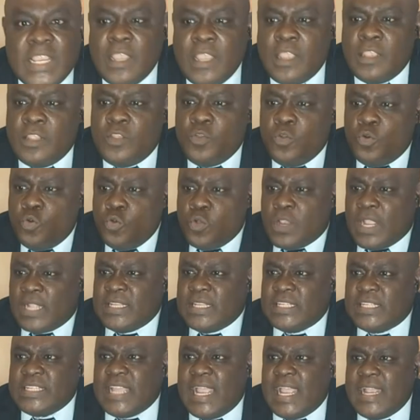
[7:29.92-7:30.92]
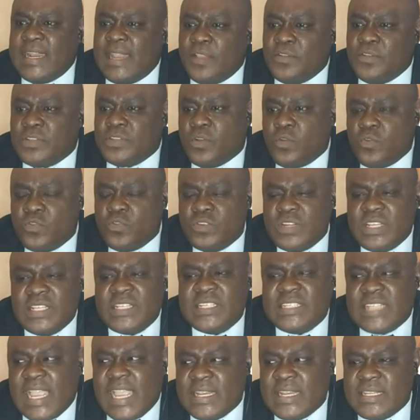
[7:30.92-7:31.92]
You look at a child and you say, oh, this
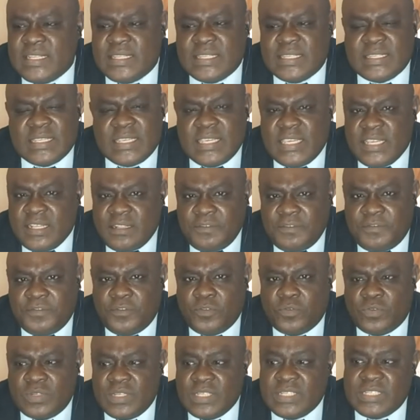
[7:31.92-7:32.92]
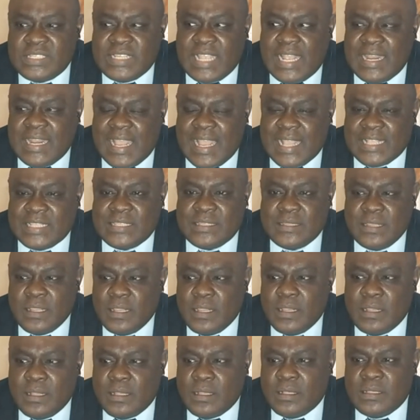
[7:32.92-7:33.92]
child is skillful. This child has
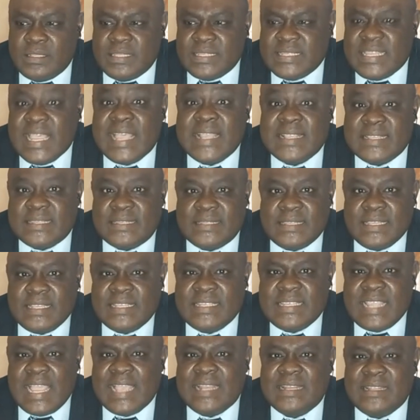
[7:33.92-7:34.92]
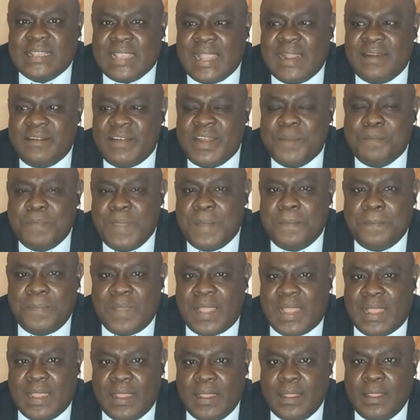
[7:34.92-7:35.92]
sense. This child can
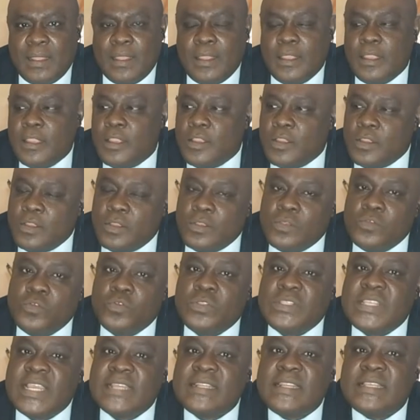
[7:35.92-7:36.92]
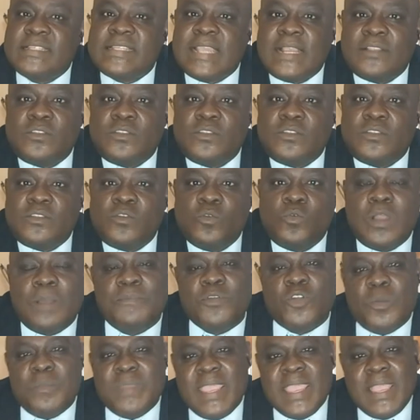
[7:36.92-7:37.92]
remember. You take the child to go and
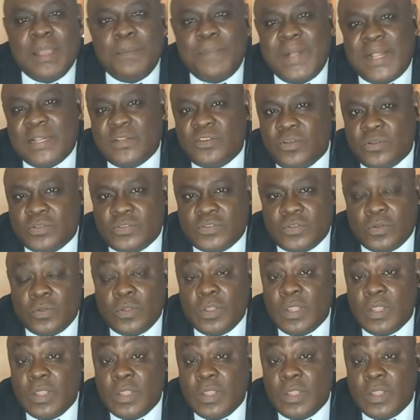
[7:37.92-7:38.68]
become a herbal doctor